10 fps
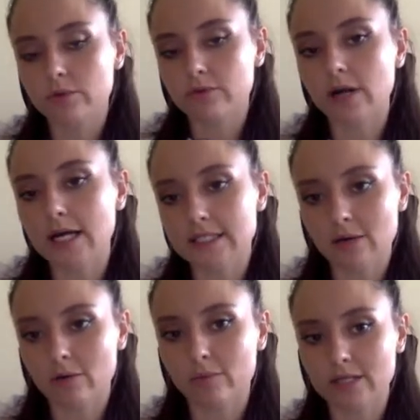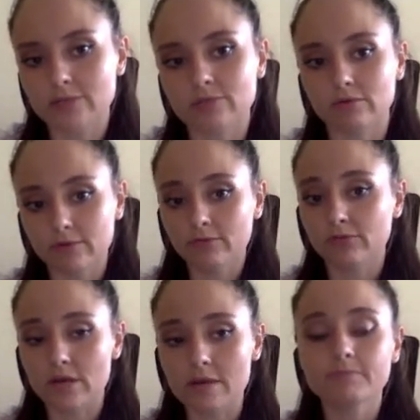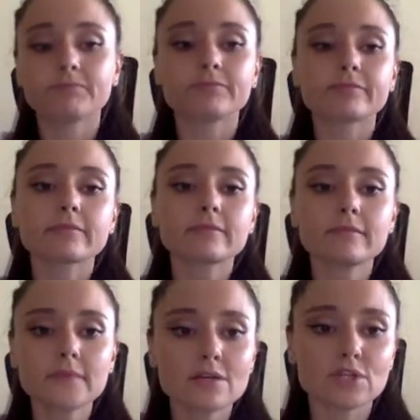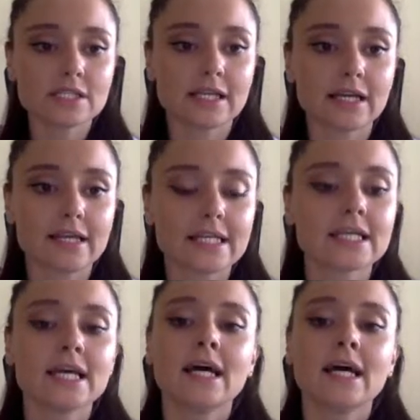we've got in our platform for free, just like that.